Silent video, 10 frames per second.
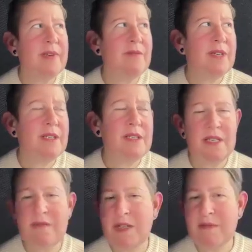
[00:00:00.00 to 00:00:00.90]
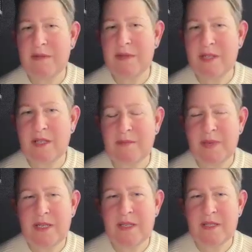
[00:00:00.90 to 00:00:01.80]
I mean, we stay involved with our
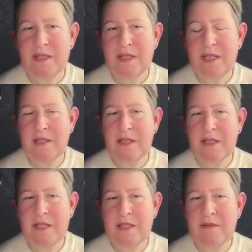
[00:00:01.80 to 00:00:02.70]
companies as long